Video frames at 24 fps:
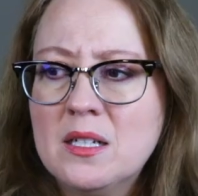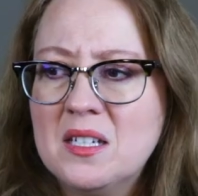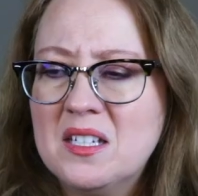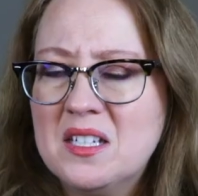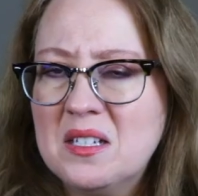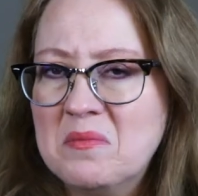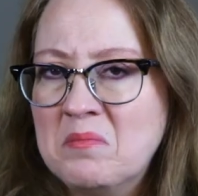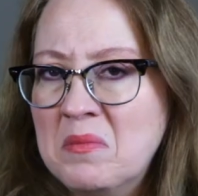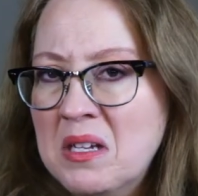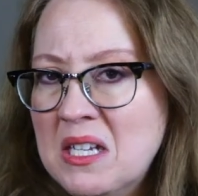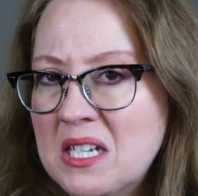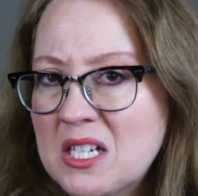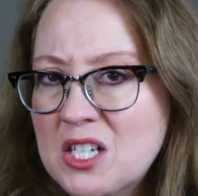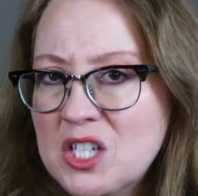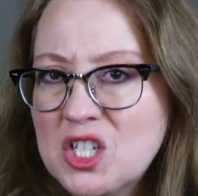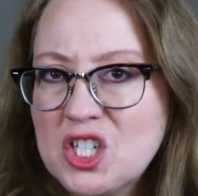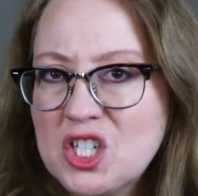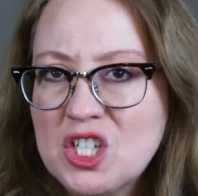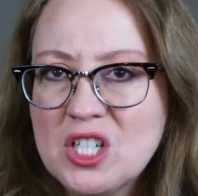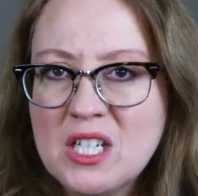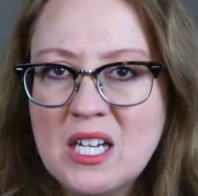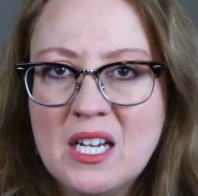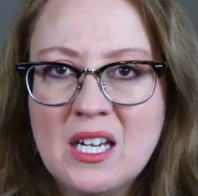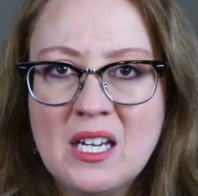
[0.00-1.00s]

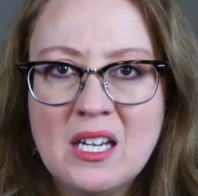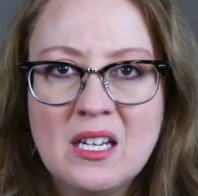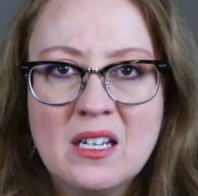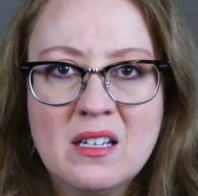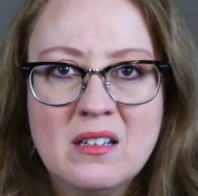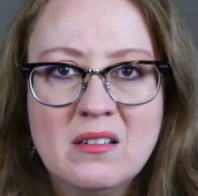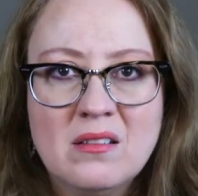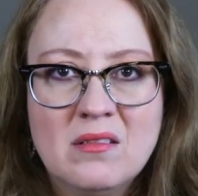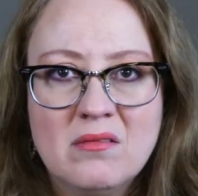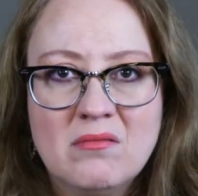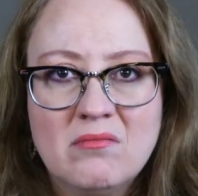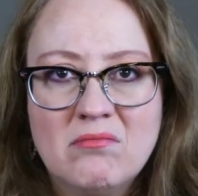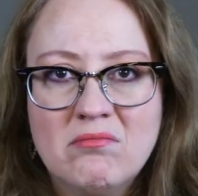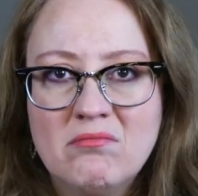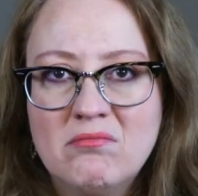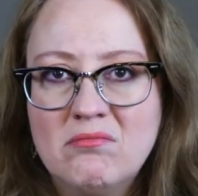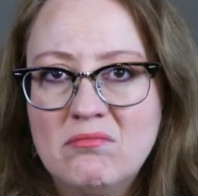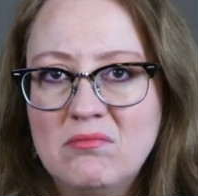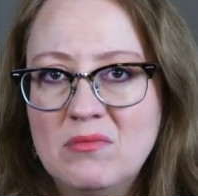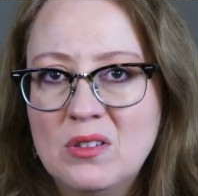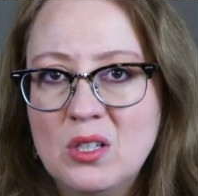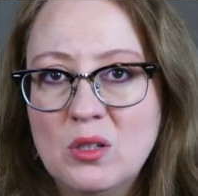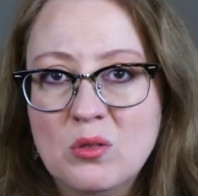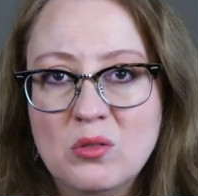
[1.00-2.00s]
diminishing,
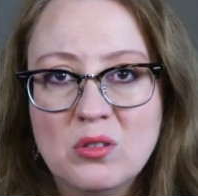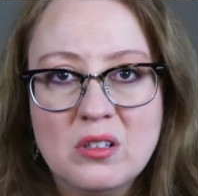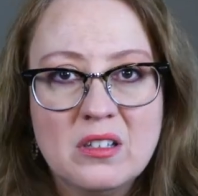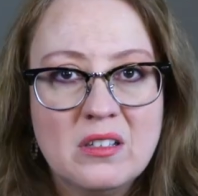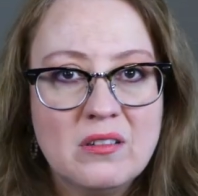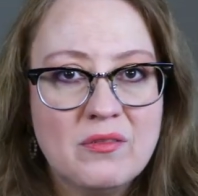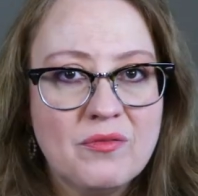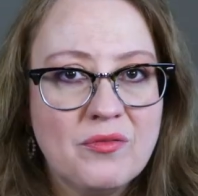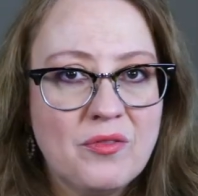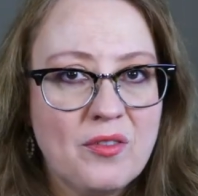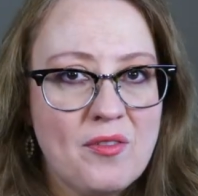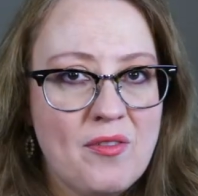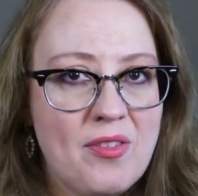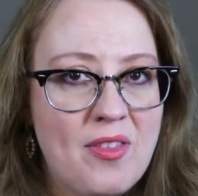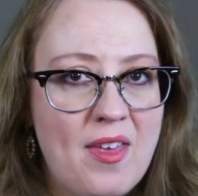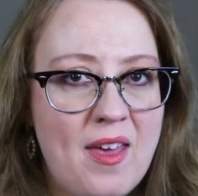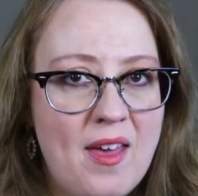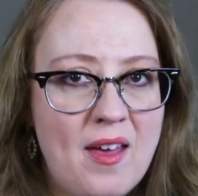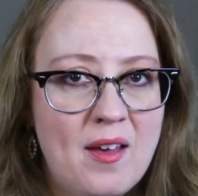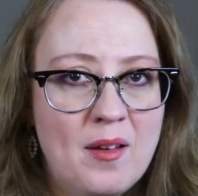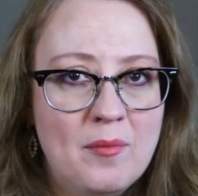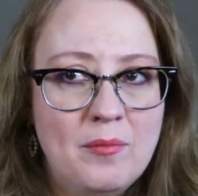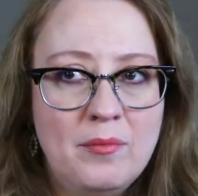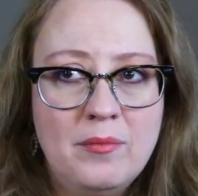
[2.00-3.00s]
you live for
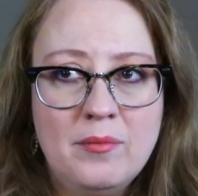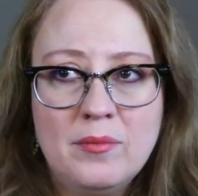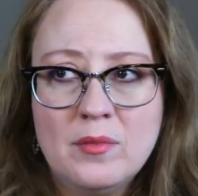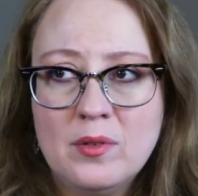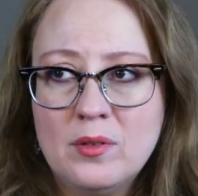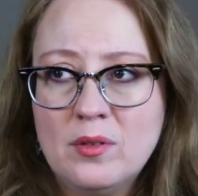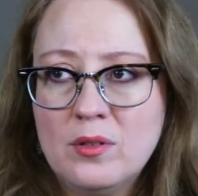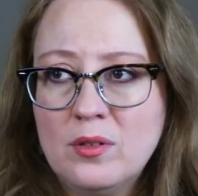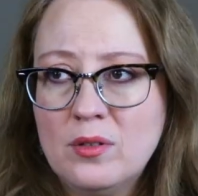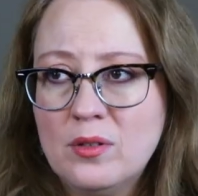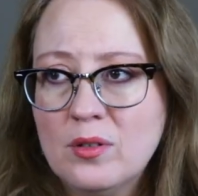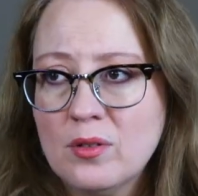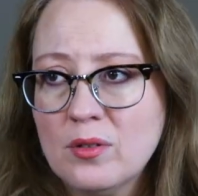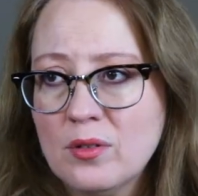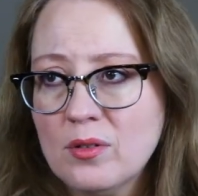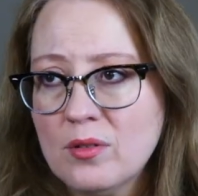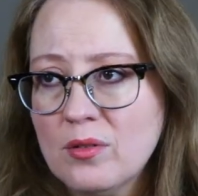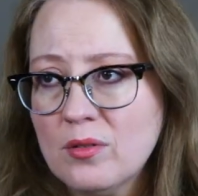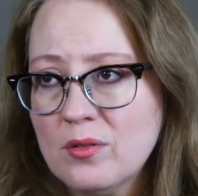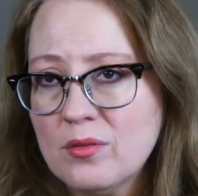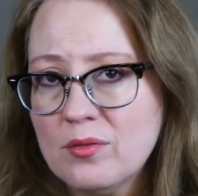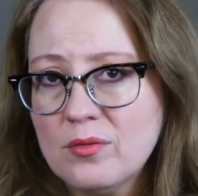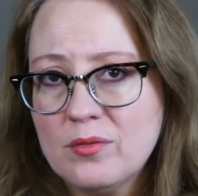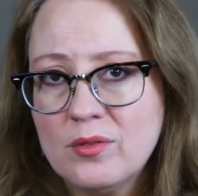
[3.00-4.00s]
them,
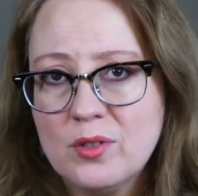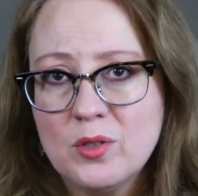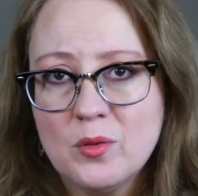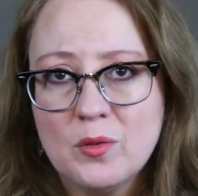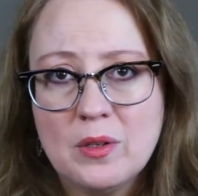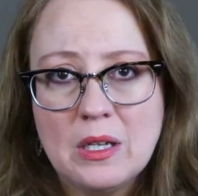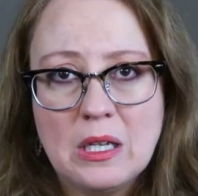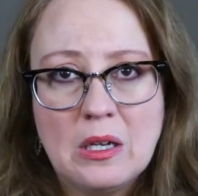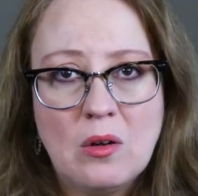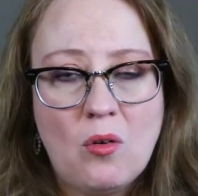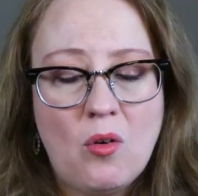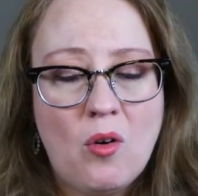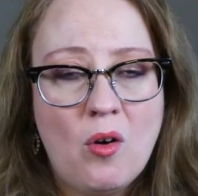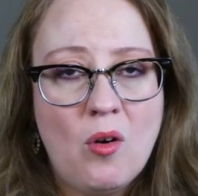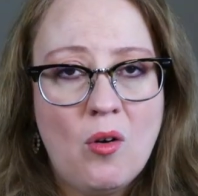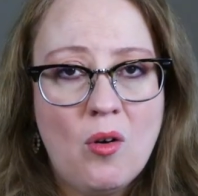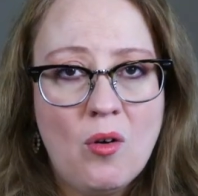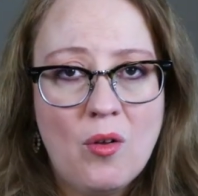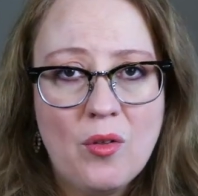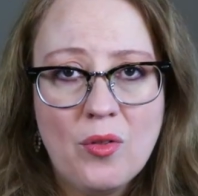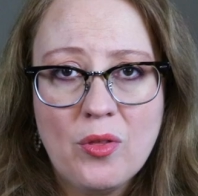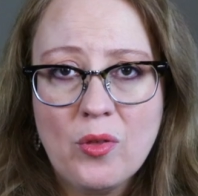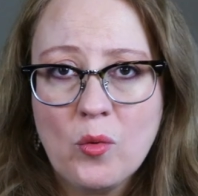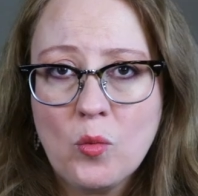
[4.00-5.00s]
you're doing
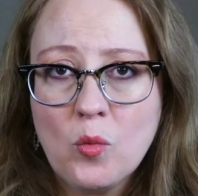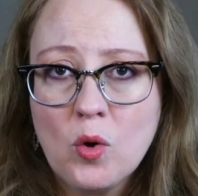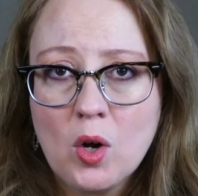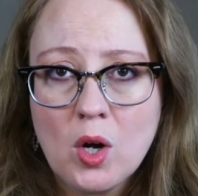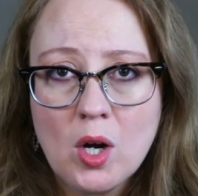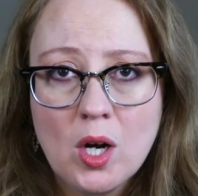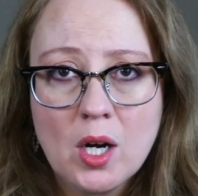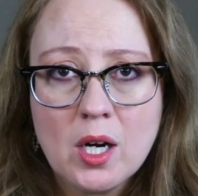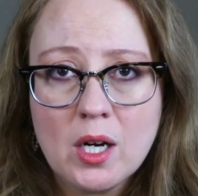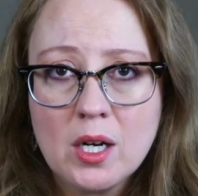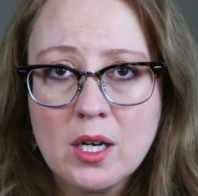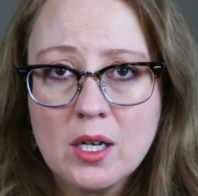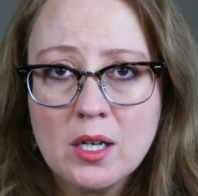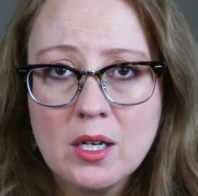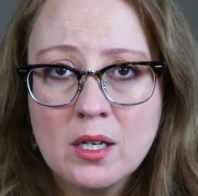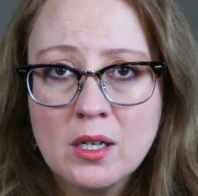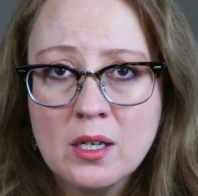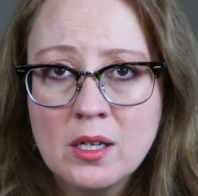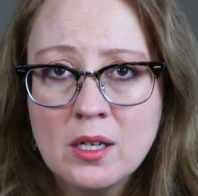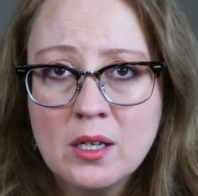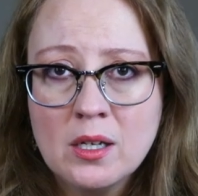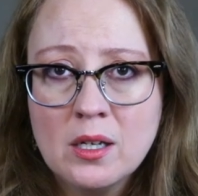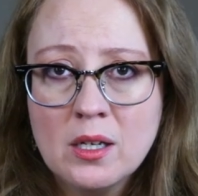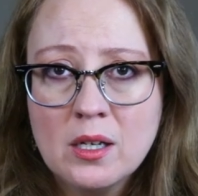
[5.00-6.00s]
all the work,
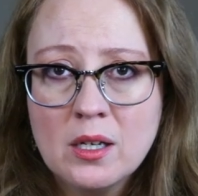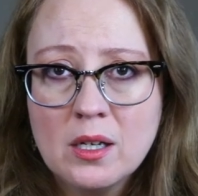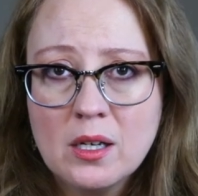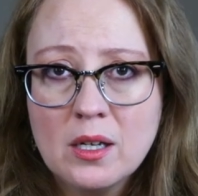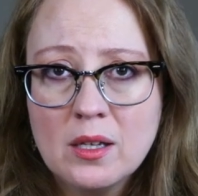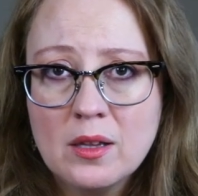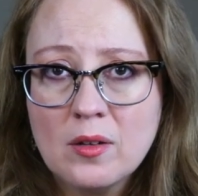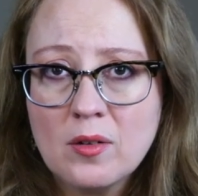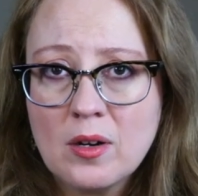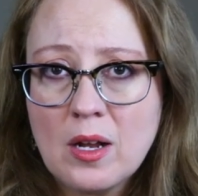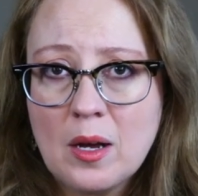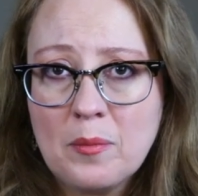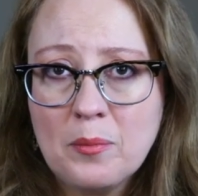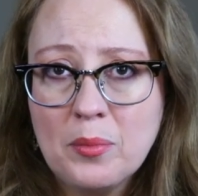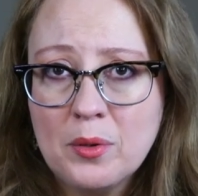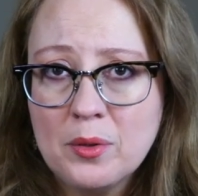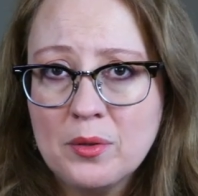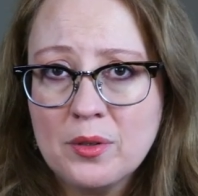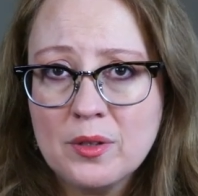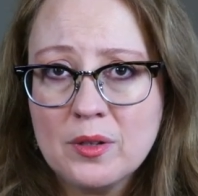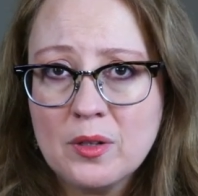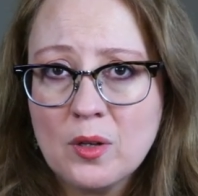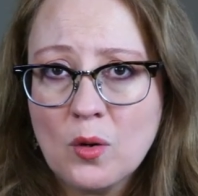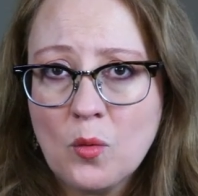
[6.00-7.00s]
and they're not
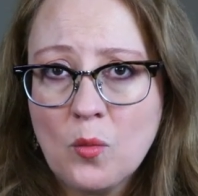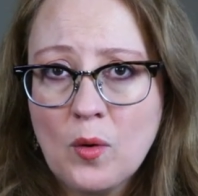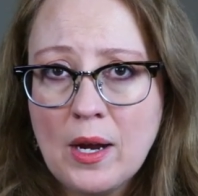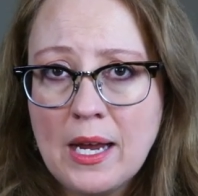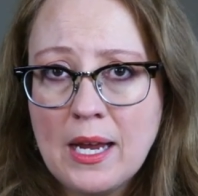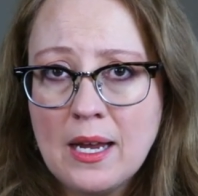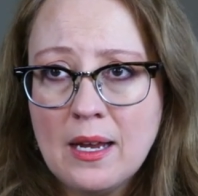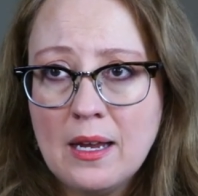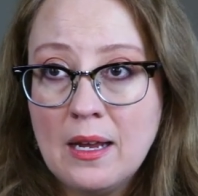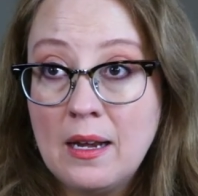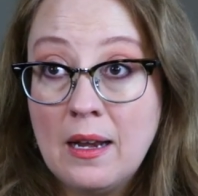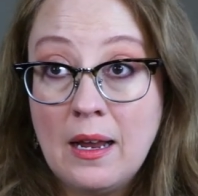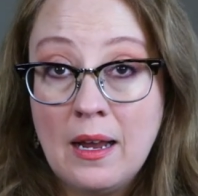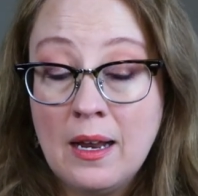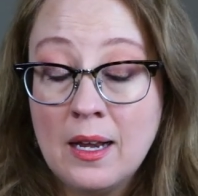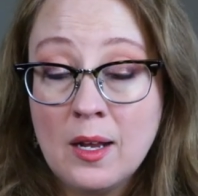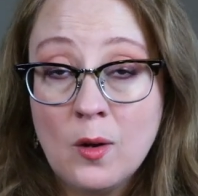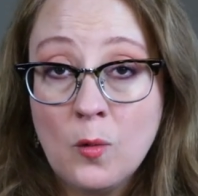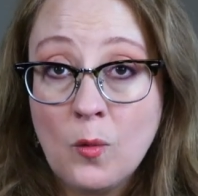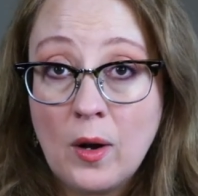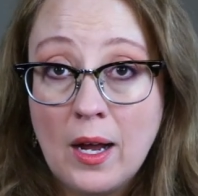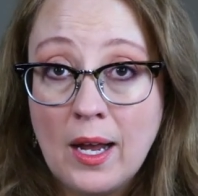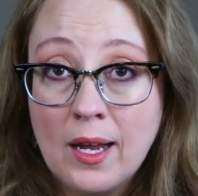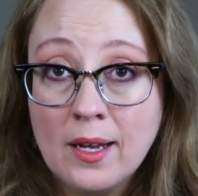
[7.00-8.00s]
pulling their weight in any
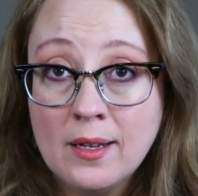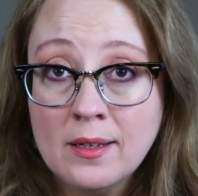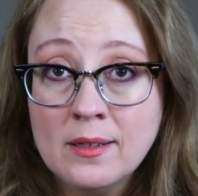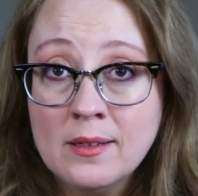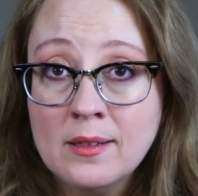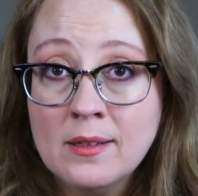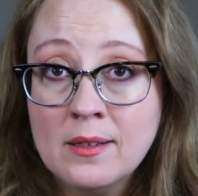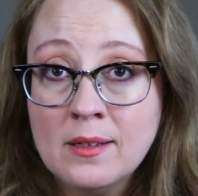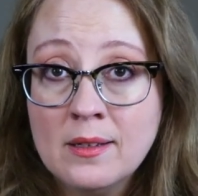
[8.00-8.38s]
way,